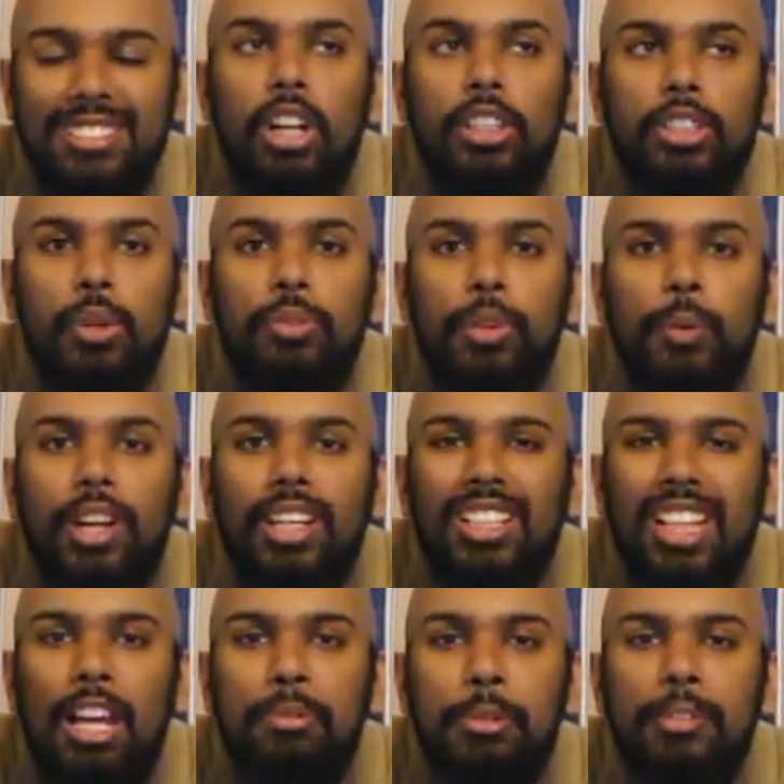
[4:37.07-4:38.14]
Also, if you want
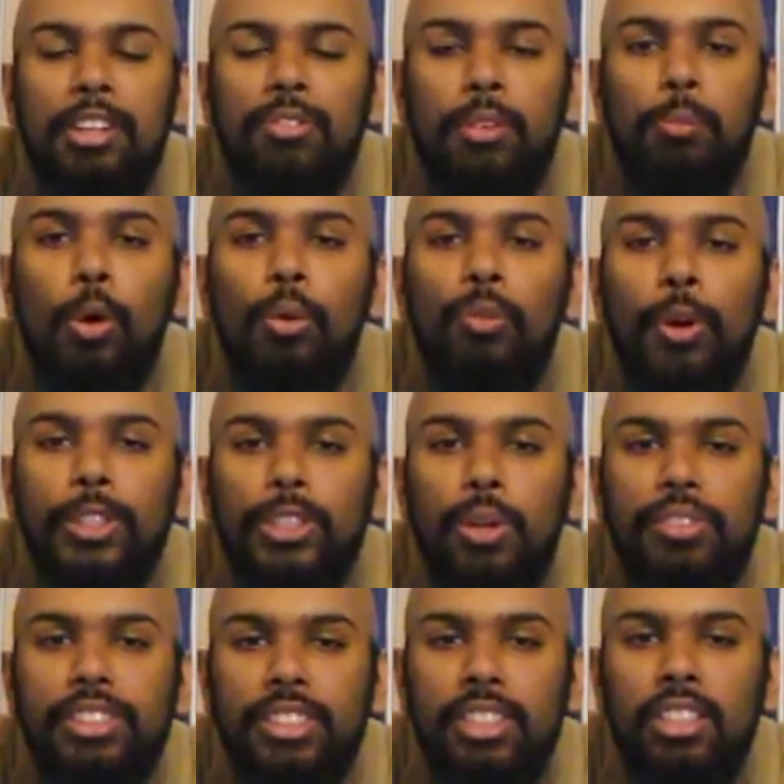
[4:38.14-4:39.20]
to collab with me for more
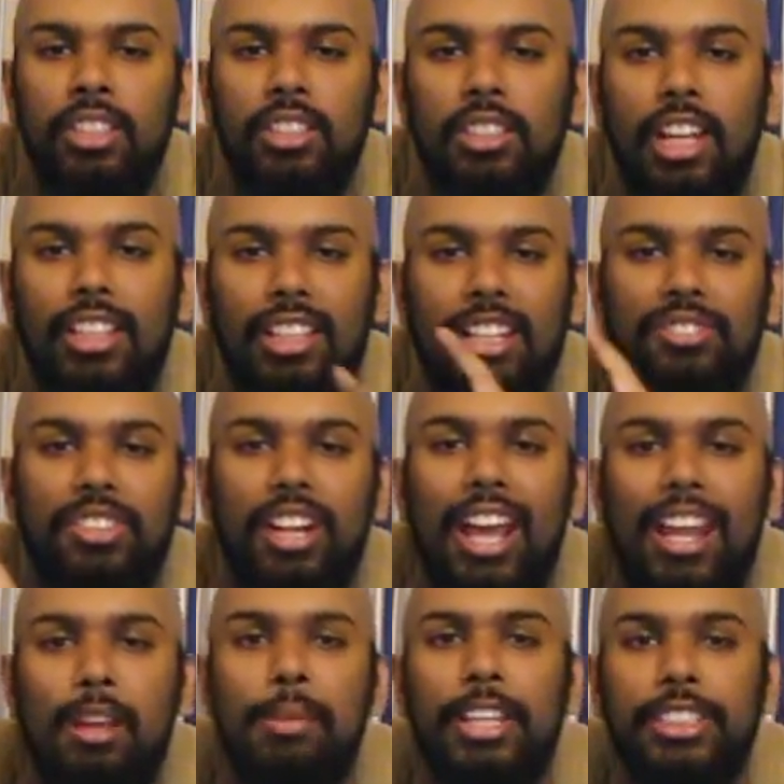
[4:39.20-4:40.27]
voiceovers, like for
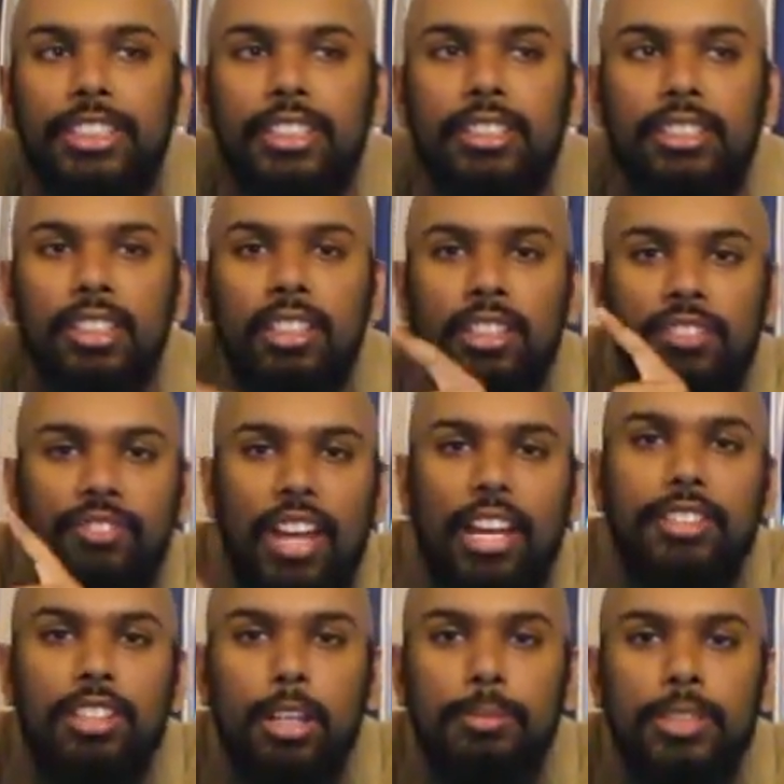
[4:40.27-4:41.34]
animations,
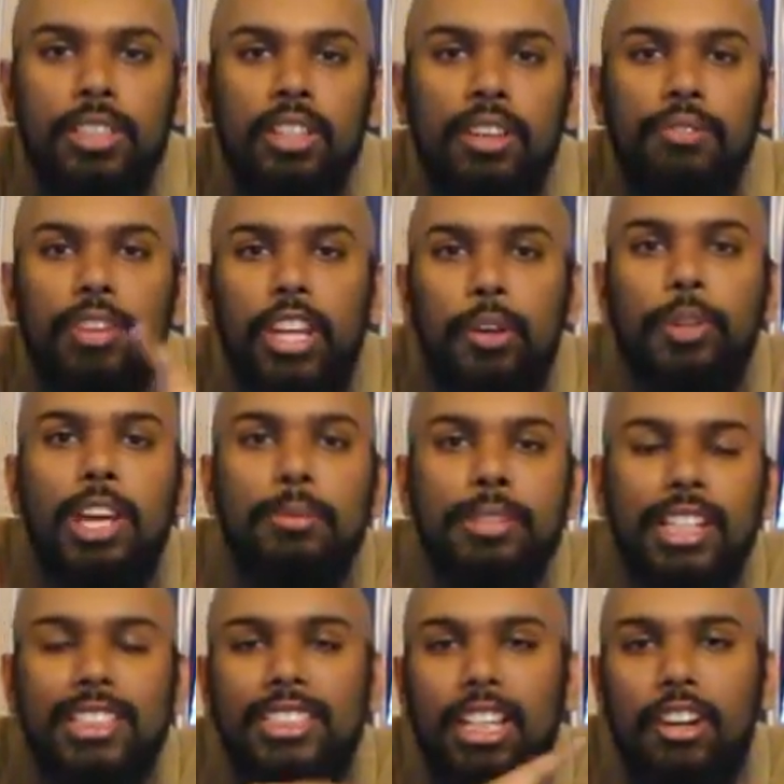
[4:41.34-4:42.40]
fan dubs, video games,
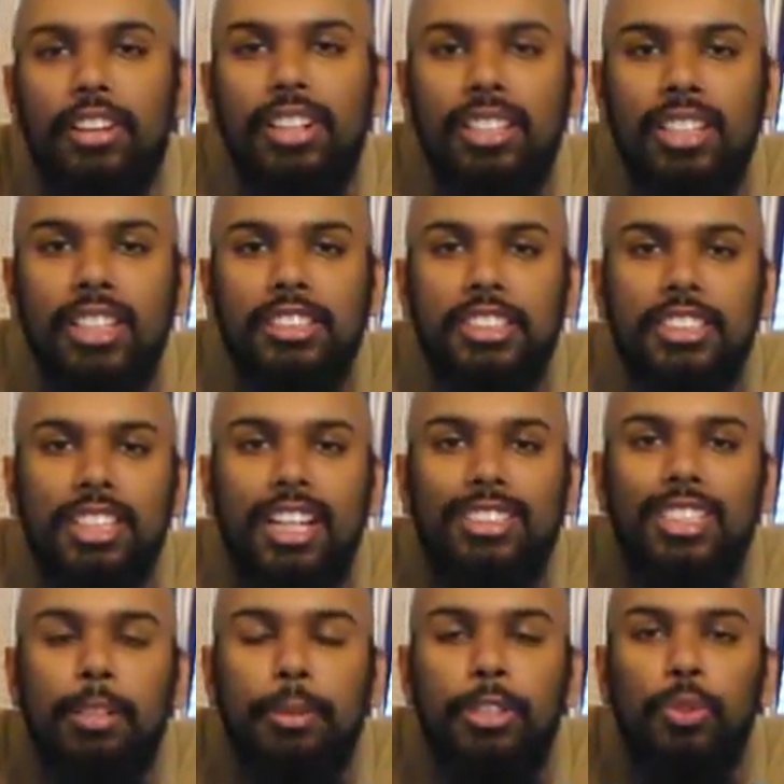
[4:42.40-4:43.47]
etc., just
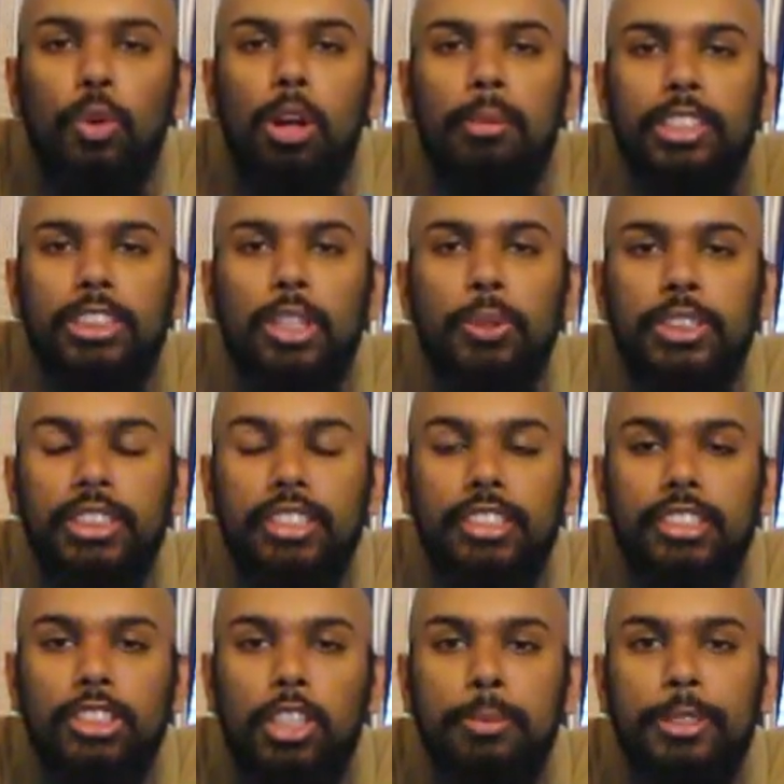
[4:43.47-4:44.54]
contact me through all my socials in the
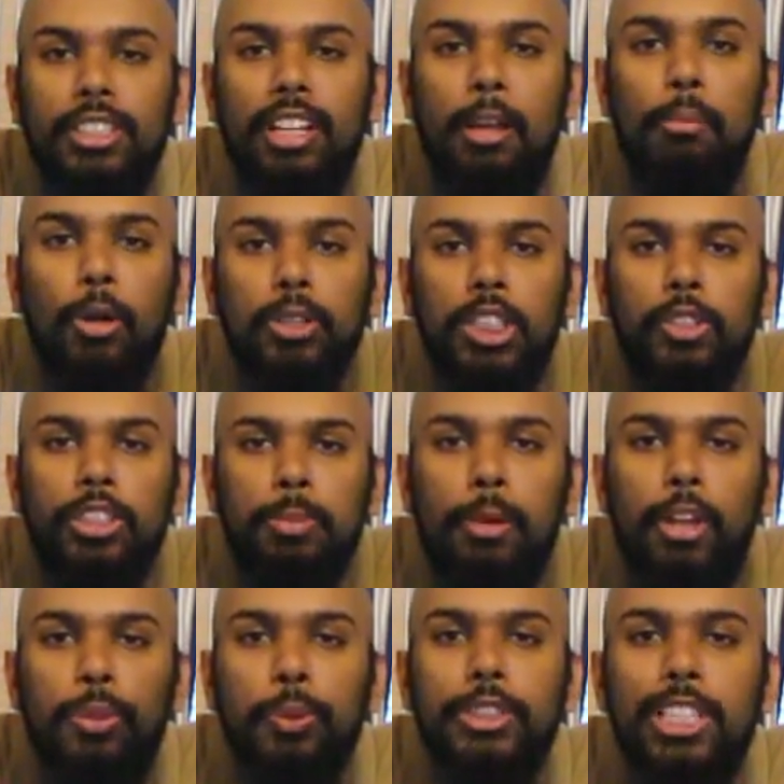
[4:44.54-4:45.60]
description. I mostly
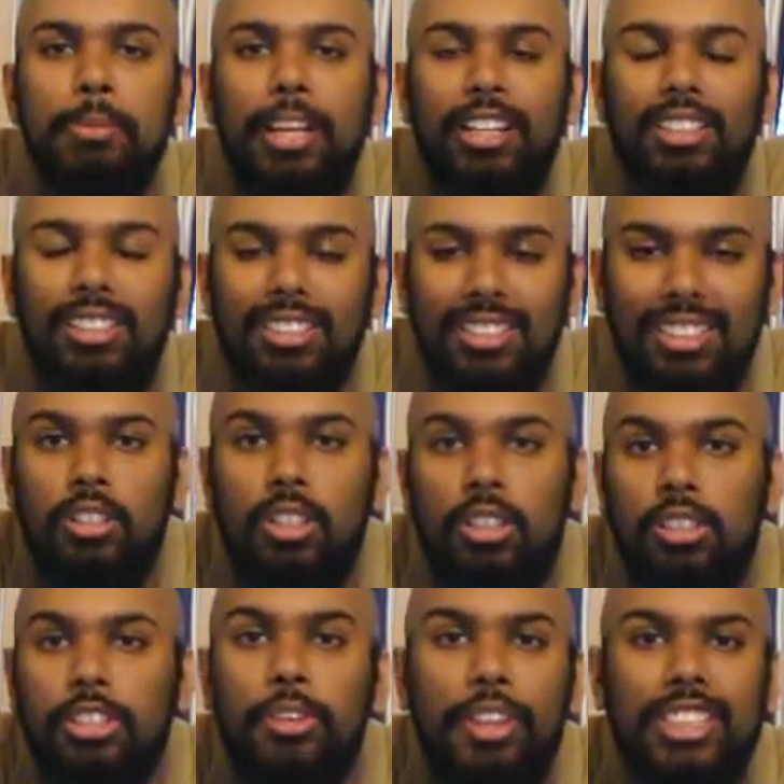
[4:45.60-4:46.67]
respond through
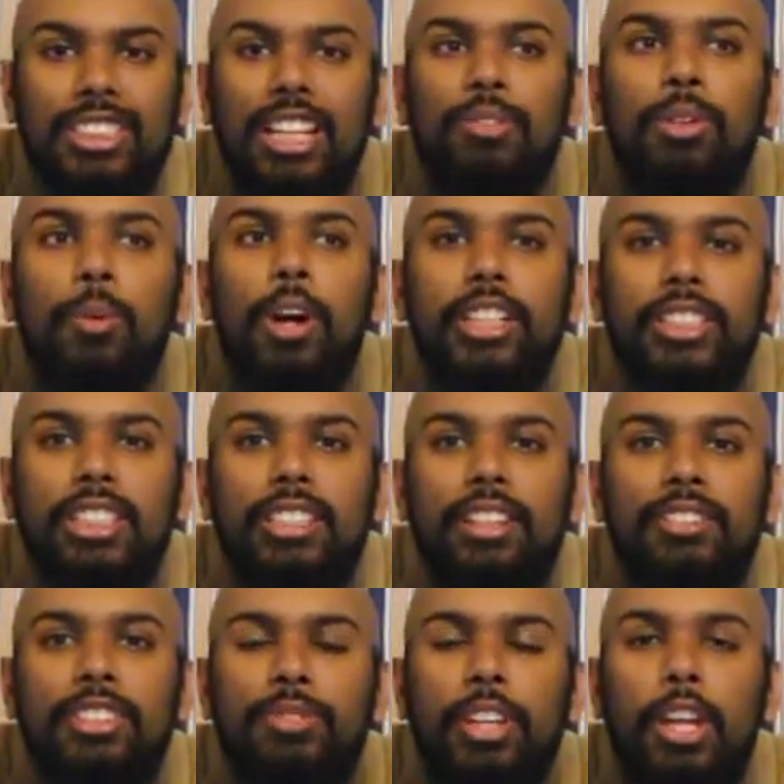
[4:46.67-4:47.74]
Gmail. So thanks again for watching,
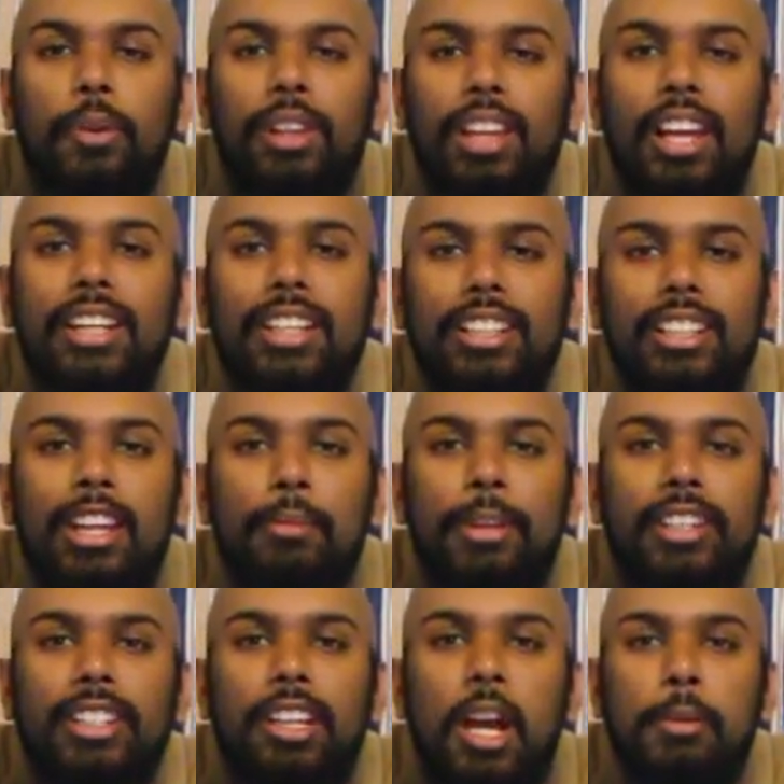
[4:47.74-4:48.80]
give this video a like, and then hit me
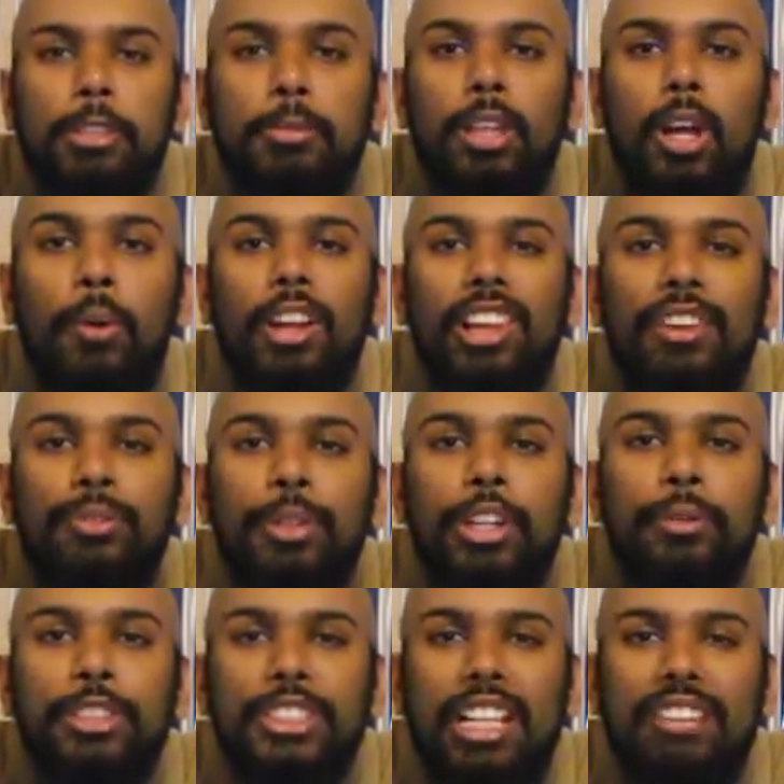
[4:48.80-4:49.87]
in the comments below. I love reading
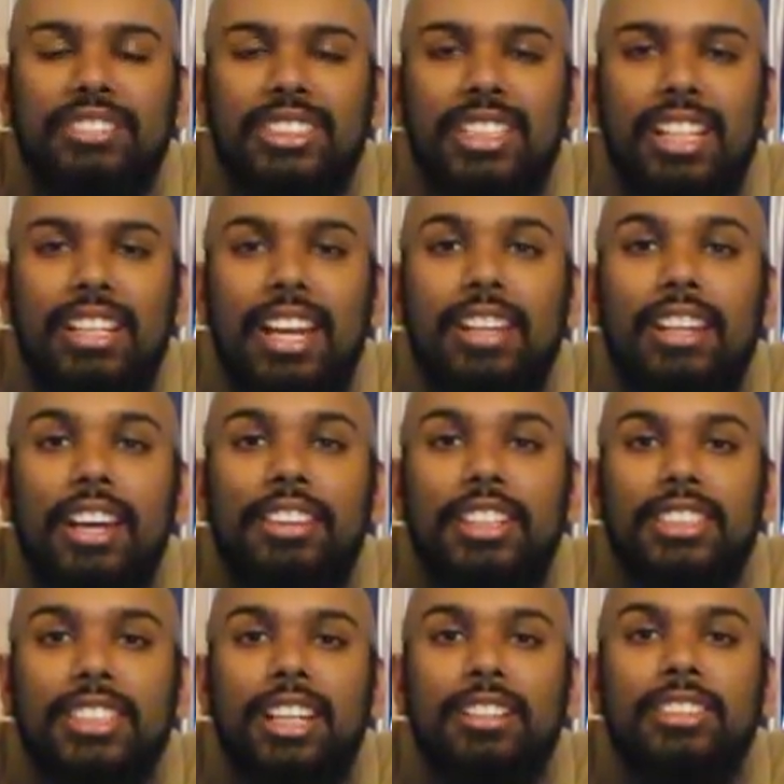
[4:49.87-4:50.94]
what you have to say, and
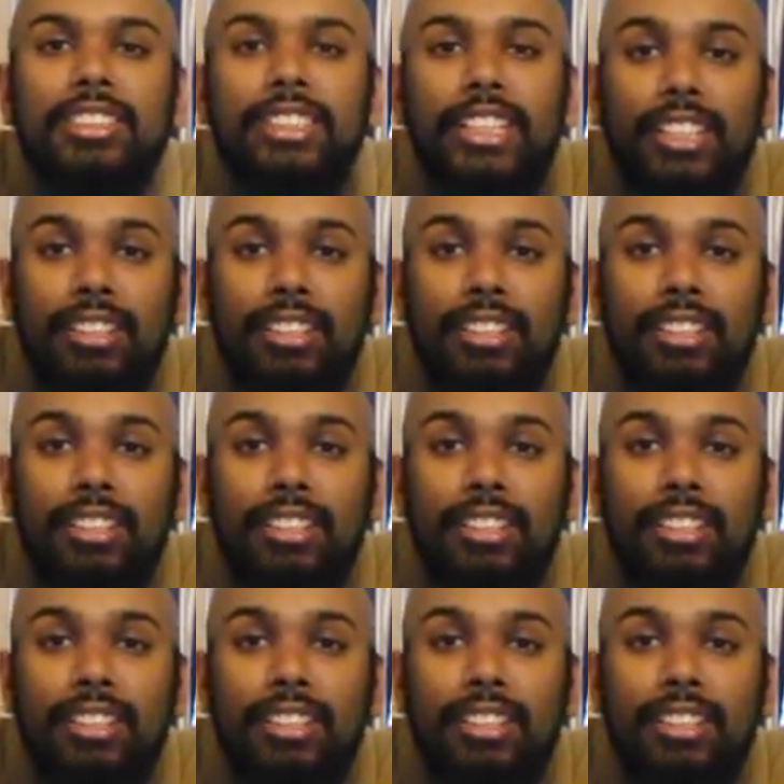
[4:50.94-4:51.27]
thanks again. See